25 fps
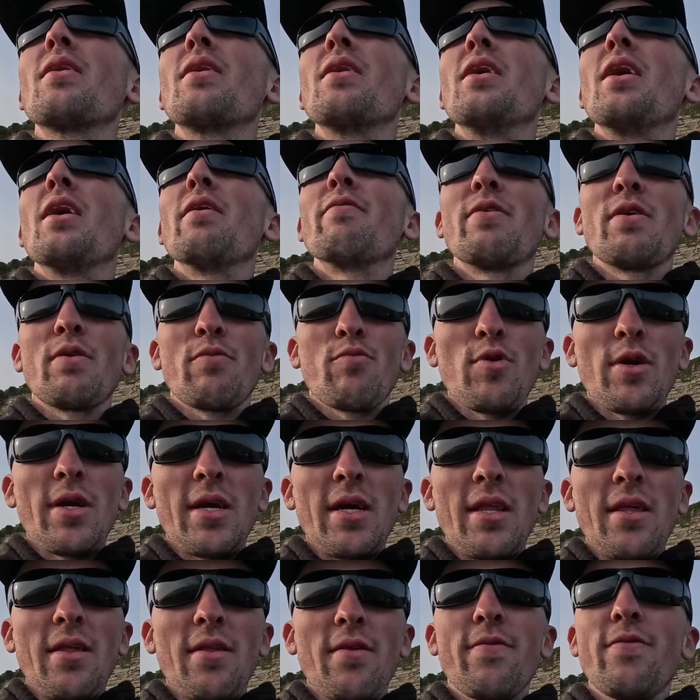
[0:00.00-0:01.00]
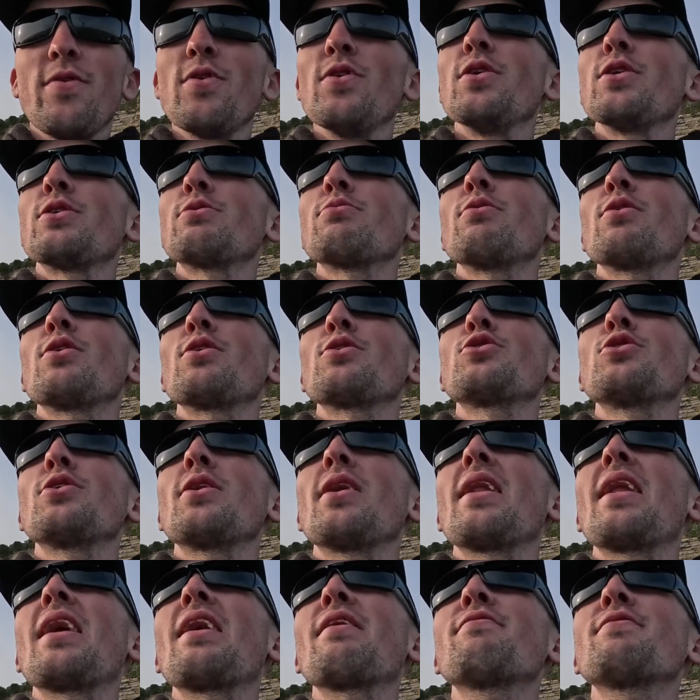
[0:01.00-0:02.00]
I think really the first one I should
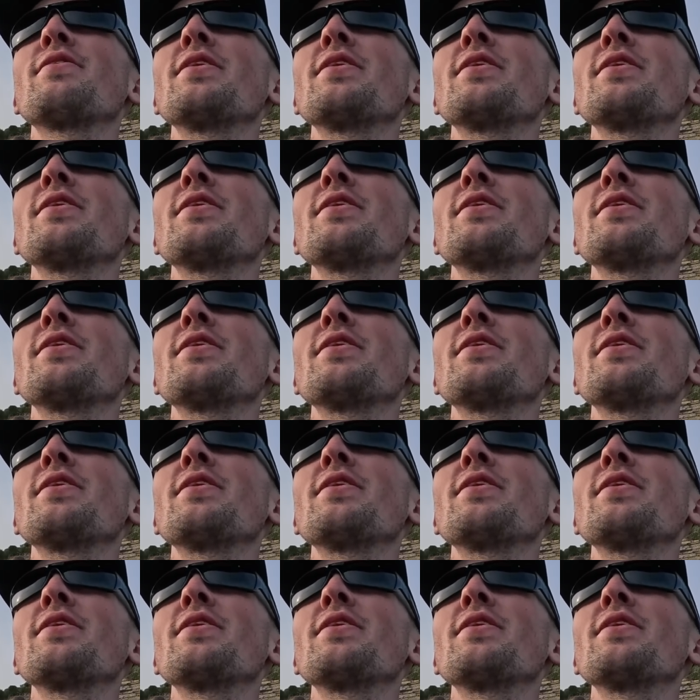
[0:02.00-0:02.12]
have left